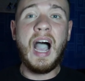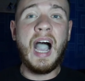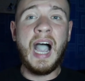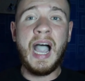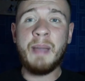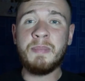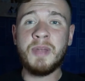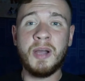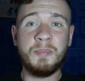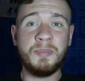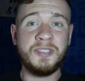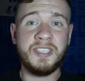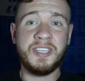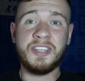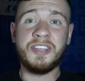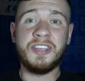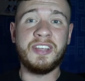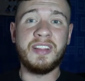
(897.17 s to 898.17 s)
I'm not
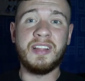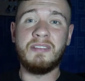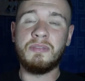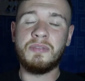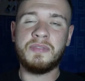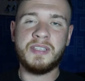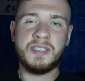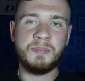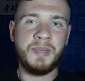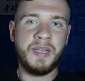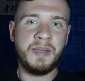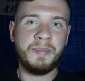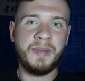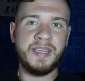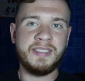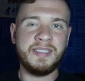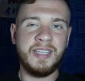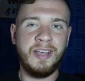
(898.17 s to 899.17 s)
particularly in love with this pick
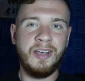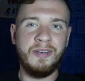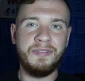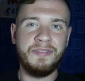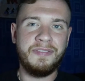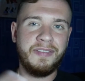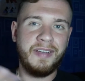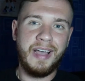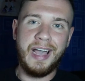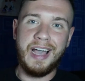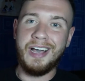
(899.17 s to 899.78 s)
myself,